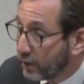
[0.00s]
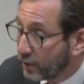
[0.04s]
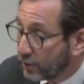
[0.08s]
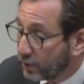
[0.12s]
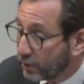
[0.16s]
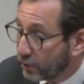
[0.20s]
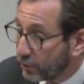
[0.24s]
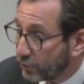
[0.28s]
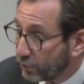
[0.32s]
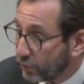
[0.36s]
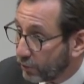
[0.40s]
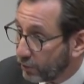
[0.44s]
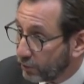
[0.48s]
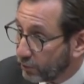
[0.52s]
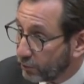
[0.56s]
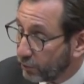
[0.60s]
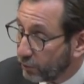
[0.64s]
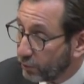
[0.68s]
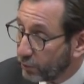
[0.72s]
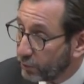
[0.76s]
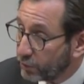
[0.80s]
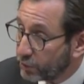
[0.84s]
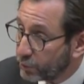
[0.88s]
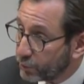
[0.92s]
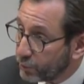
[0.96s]
control
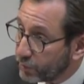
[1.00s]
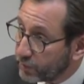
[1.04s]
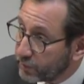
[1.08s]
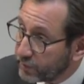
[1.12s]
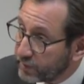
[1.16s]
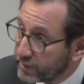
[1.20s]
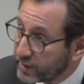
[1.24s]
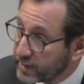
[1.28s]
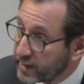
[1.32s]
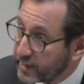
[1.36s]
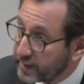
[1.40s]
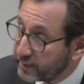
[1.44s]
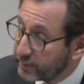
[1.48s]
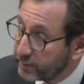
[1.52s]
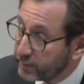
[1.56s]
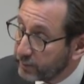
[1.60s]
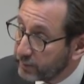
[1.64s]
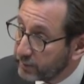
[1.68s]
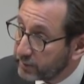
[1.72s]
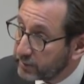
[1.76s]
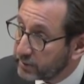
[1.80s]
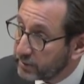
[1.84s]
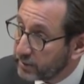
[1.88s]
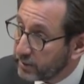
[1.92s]
room, which would have enabled